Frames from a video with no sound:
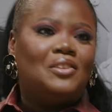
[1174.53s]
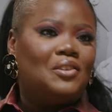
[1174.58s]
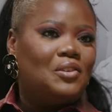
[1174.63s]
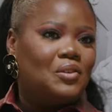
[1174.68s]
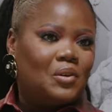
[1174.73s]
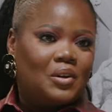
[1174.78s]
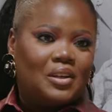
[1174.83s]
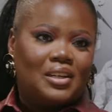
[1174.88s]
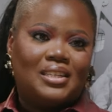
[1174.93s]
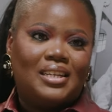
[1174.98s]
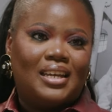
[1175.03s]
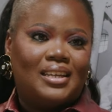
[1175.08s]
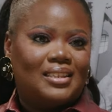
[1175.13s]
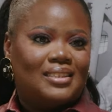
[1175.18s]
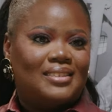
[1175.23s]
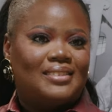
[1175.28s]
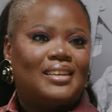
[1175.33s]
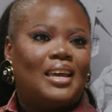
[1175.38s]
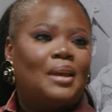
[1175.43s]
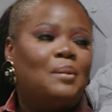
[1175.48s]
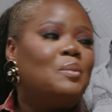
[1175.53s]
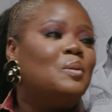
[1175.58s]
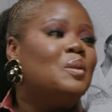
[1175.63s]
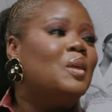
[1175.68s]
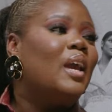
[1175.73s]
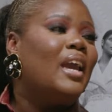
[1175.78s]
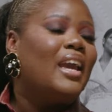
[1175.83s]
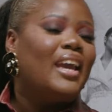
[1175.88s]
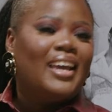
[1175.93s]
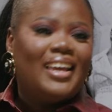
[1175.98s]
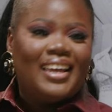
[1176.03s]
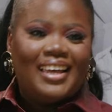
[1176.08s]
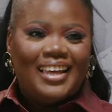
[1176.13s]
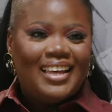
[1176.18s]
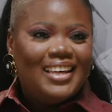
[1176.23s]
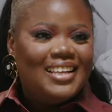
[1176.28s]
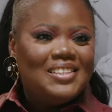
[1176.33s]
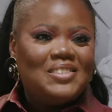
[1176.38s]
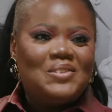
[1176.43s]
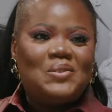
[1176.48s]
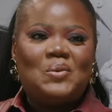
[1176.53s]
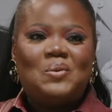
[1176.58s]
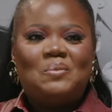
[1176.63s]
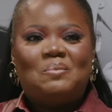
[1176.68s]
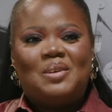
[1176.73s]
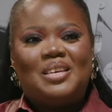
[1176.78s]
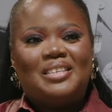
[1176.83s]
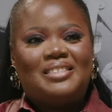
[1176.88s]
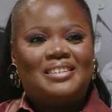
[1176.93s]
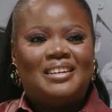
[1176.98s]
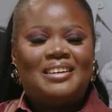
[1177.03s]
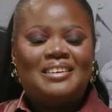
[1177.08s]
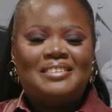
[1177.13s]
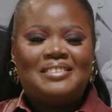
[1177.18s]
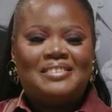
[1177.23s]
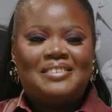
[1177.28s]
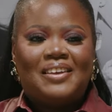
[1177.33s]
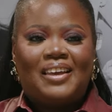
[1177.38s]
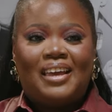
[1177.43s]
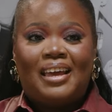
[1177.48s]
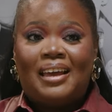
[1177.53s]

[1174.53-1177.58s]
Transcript: you're going to take the same thing to your business. So